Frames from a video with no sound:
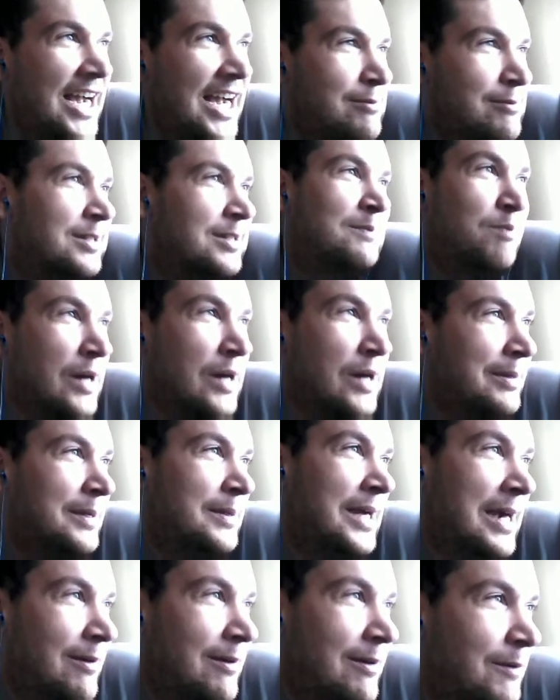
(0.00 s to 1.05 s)
I would probably
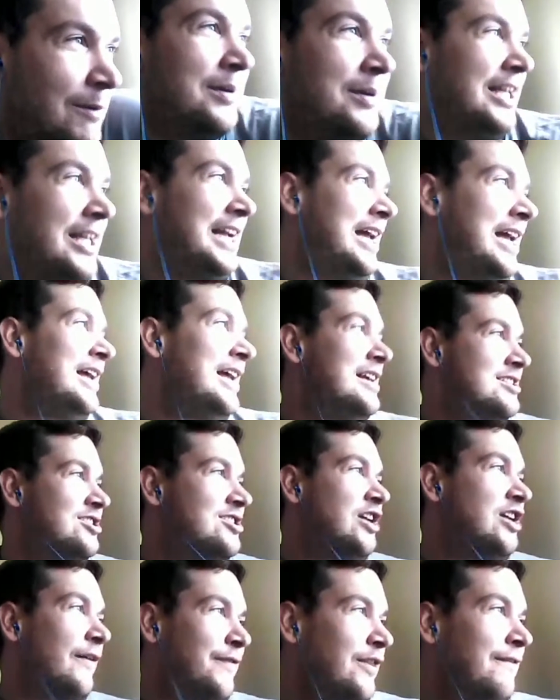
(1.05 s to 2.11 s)
like
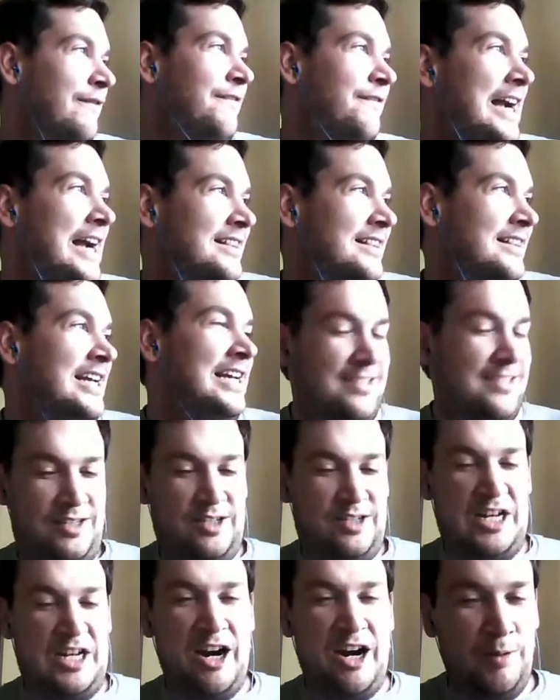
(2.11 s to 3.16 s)
suffer the fact that he had this
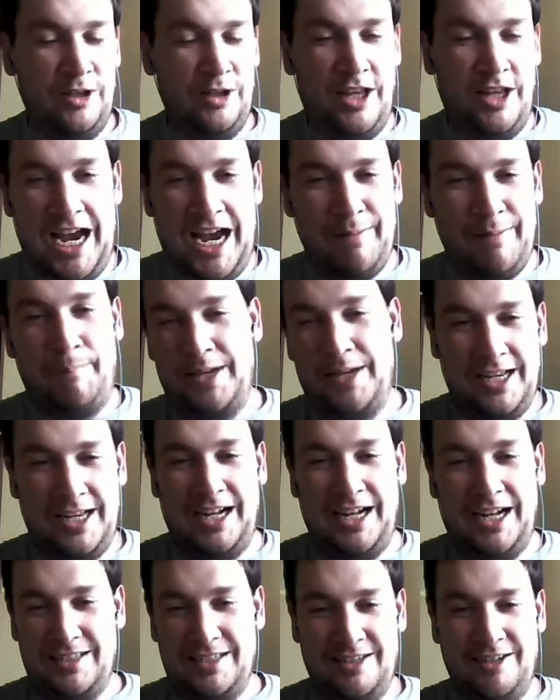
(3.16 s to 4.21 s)
terrible lie about being
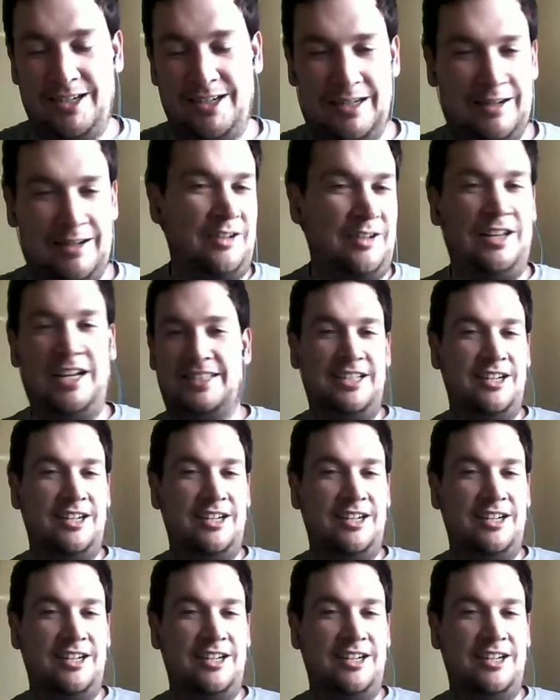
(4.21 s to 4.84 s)
God's son to like